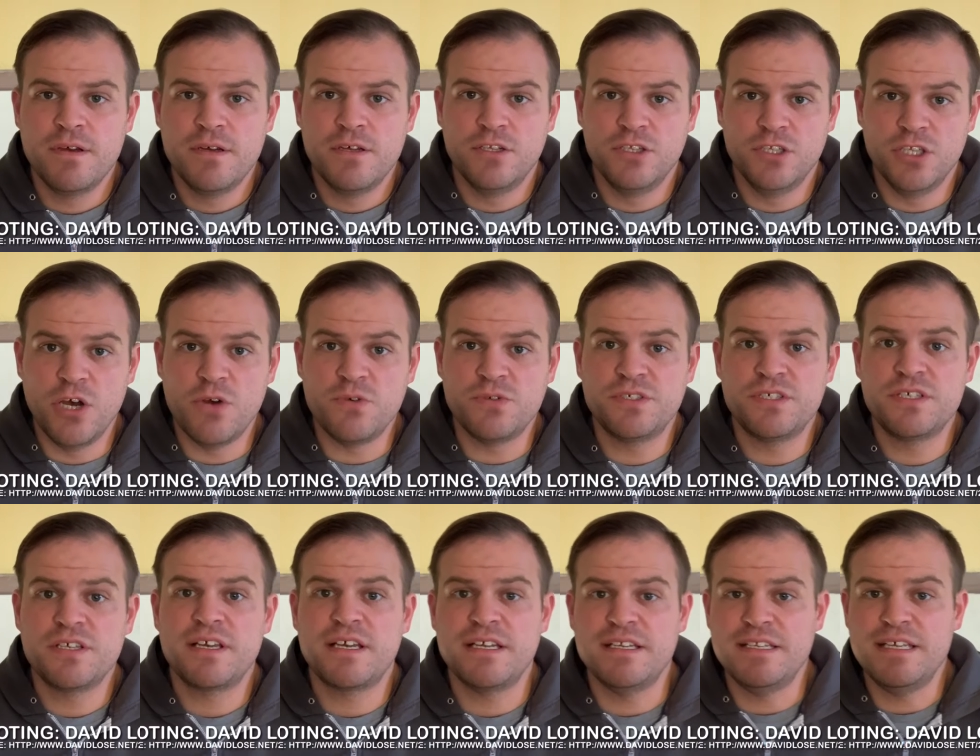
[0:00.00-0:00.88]

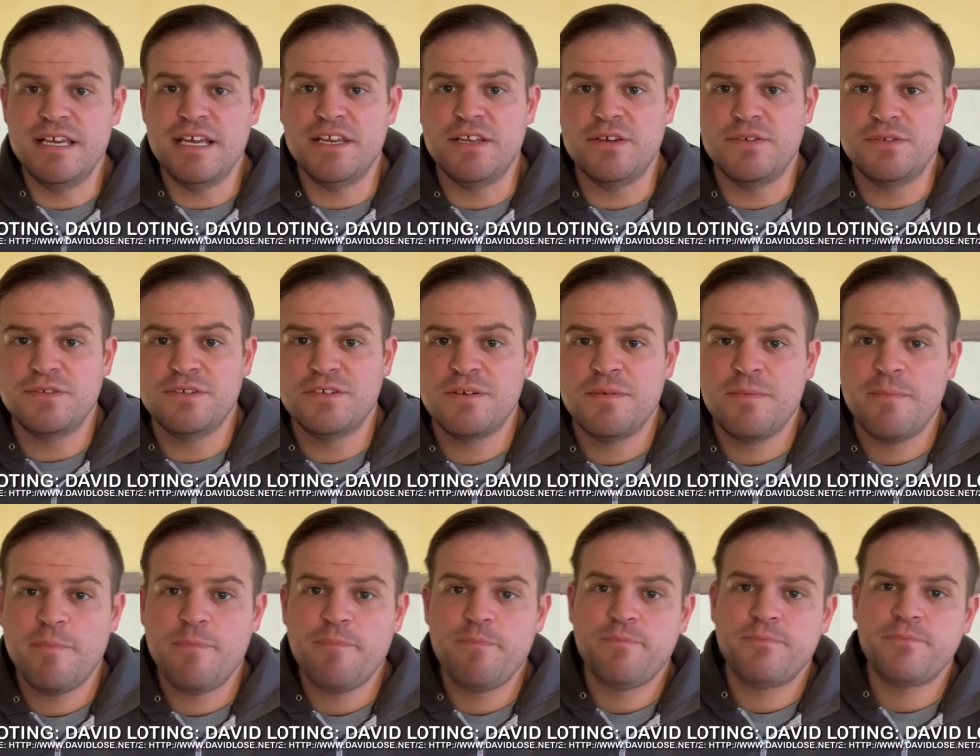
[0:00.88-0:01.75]
Lose continues
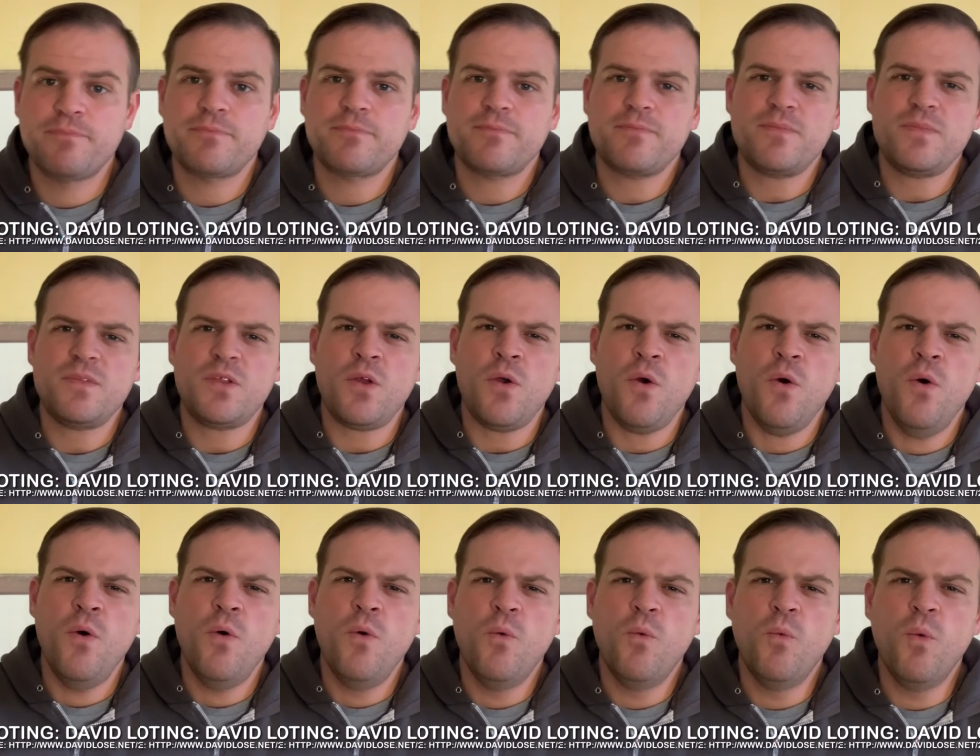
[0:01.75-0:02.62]

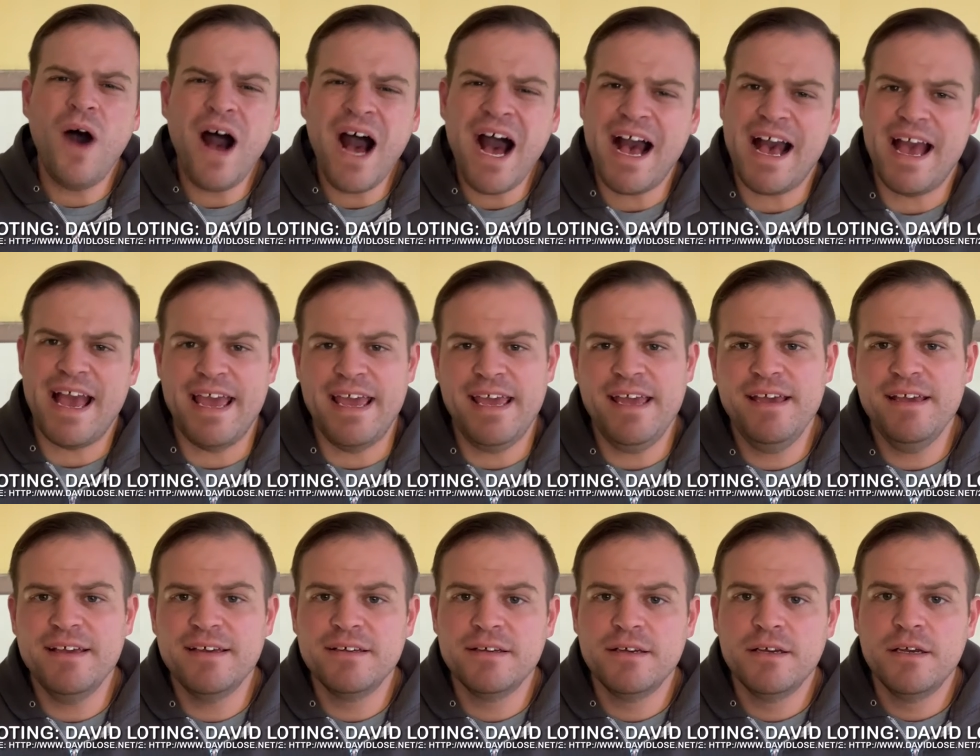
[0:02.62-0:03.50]
Why
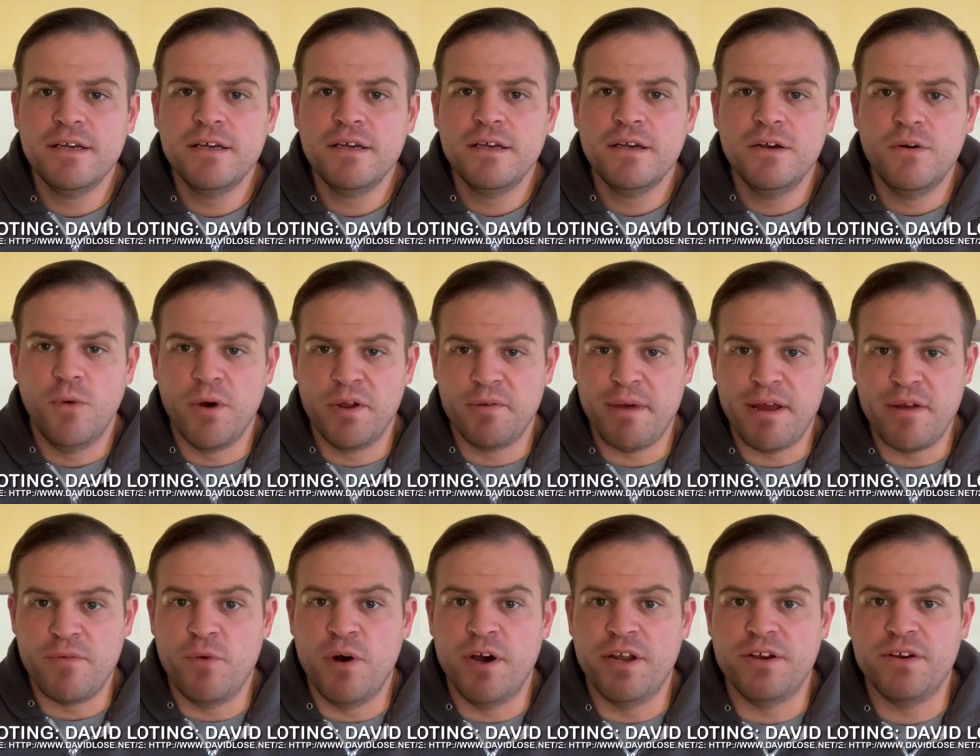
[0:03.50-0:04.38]
one
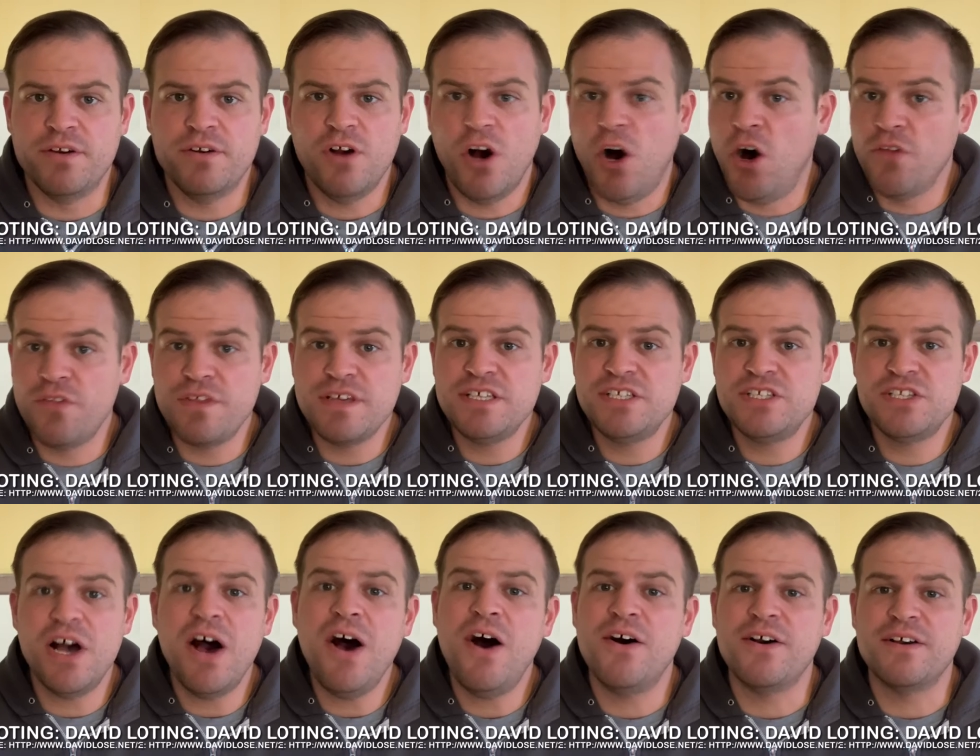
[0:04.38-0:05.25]
might wonder, all these
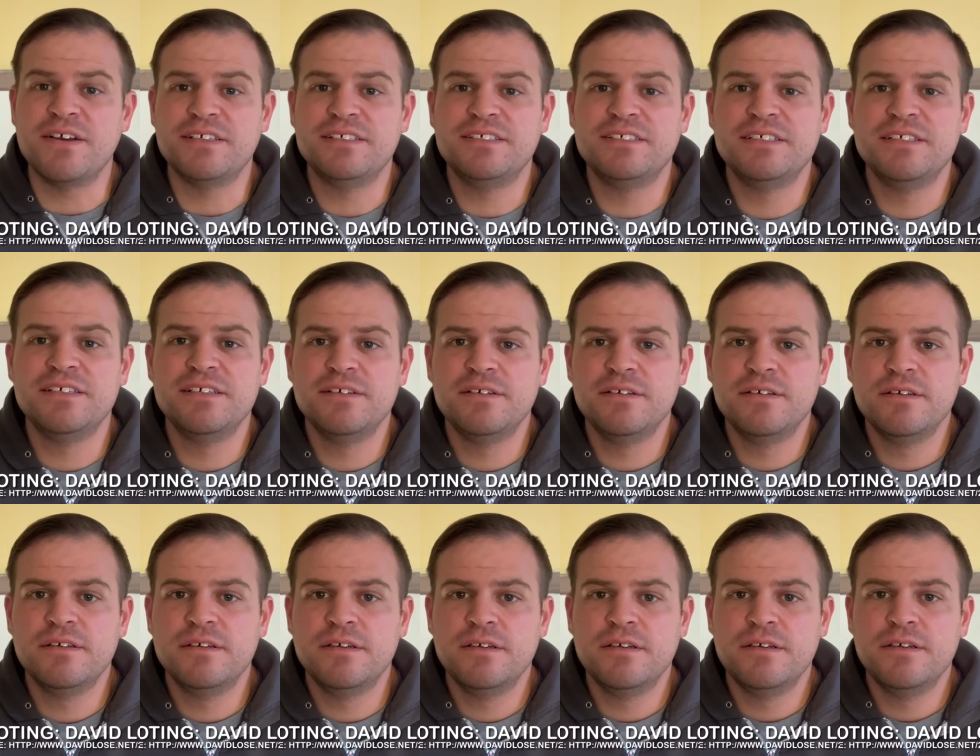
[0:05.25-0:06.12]
songs?
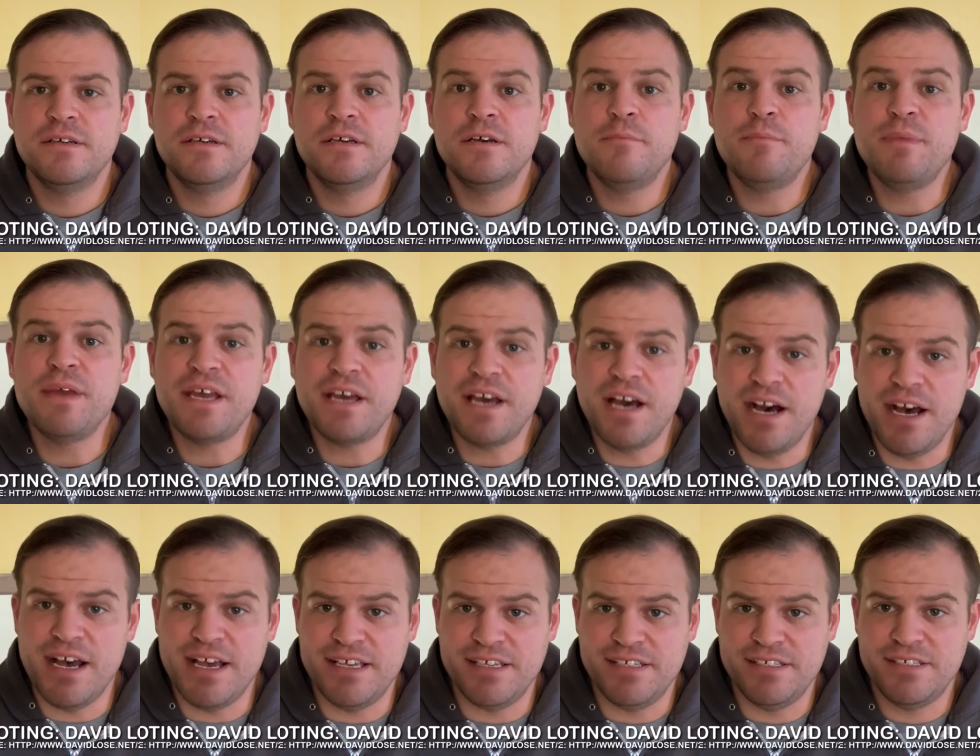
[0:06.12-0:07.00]

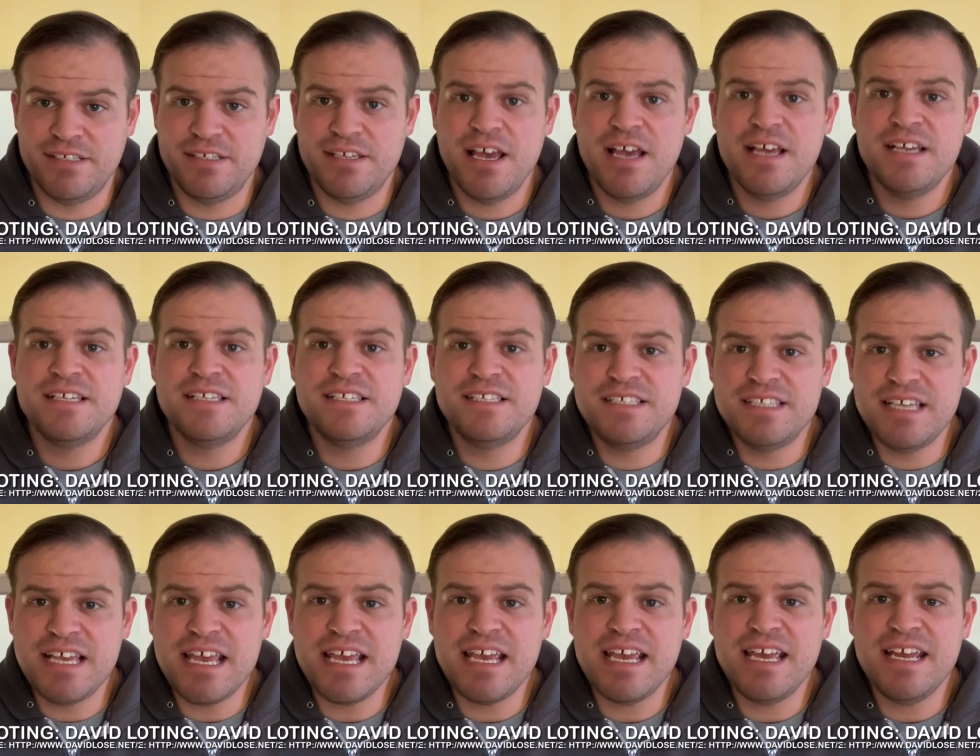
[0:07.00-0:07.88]
Because
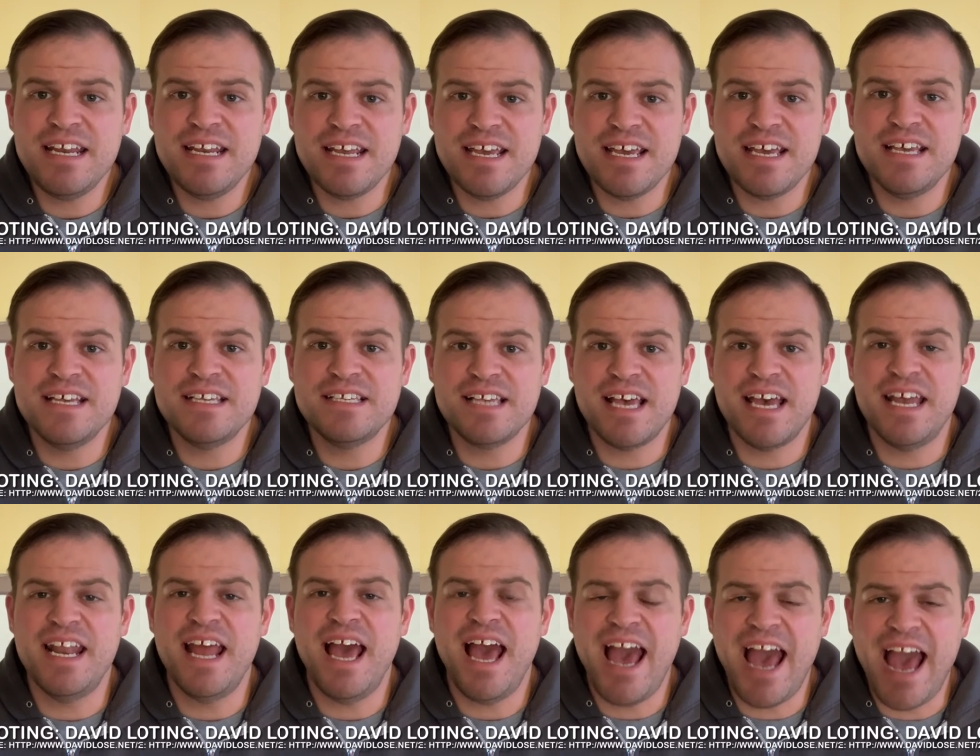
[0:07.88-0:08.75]
singing is
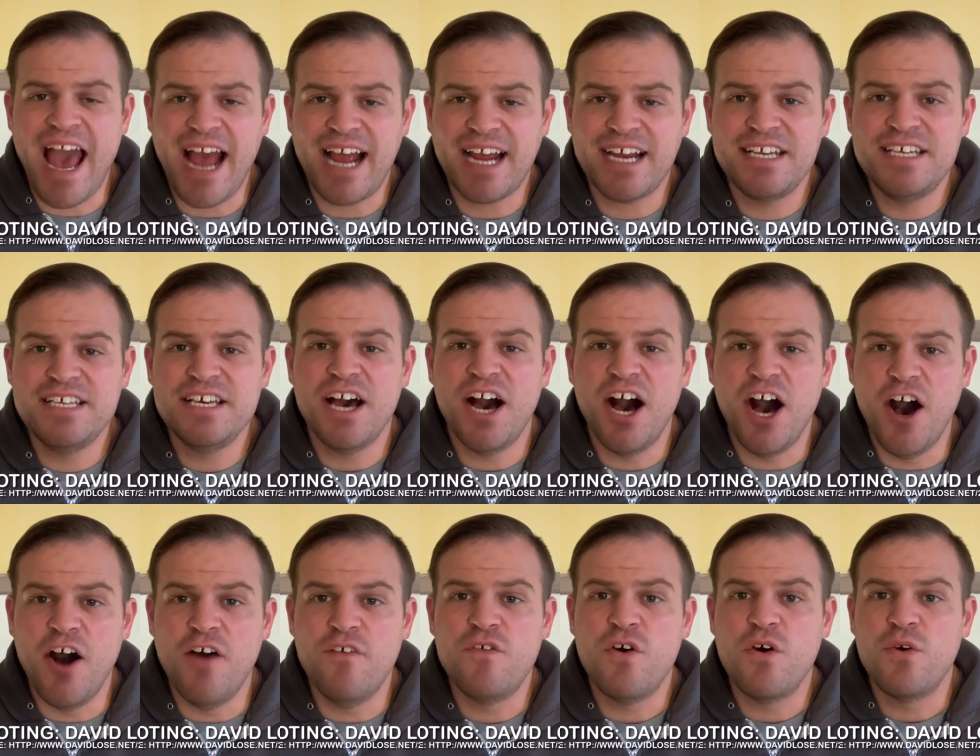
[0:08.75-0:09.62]
an act
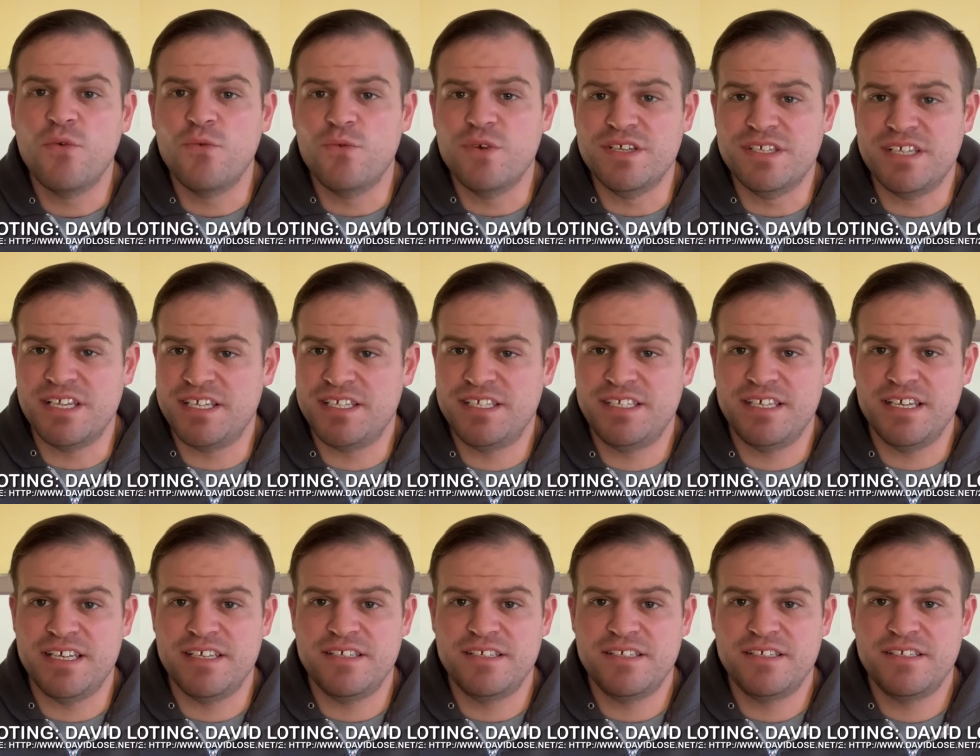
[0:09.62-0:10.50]
of
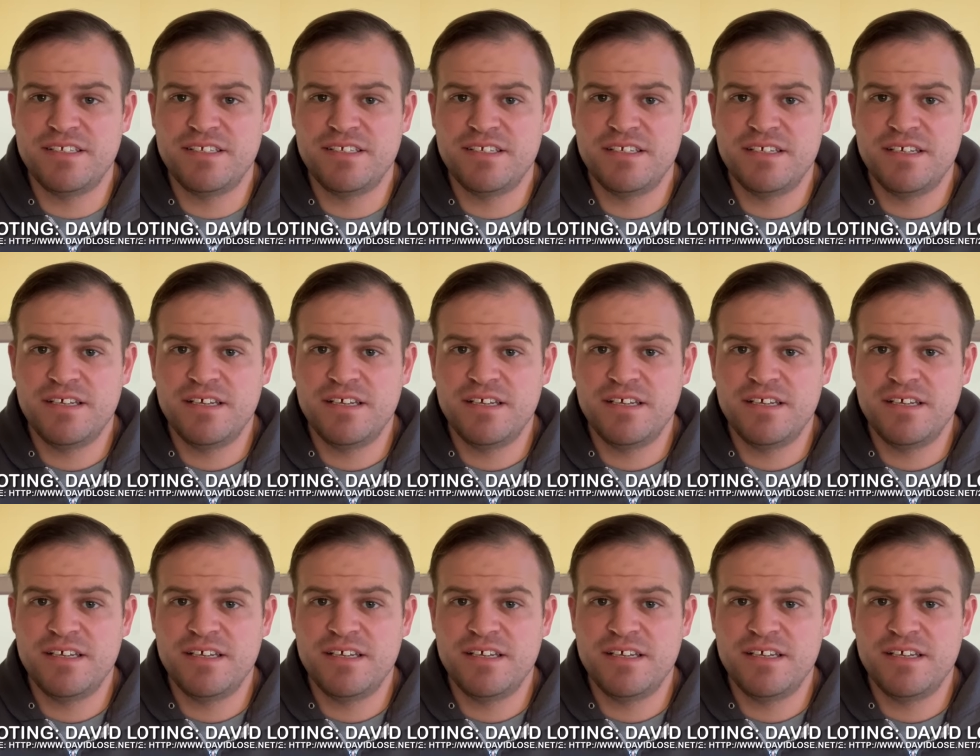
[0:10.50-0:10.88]
resistance.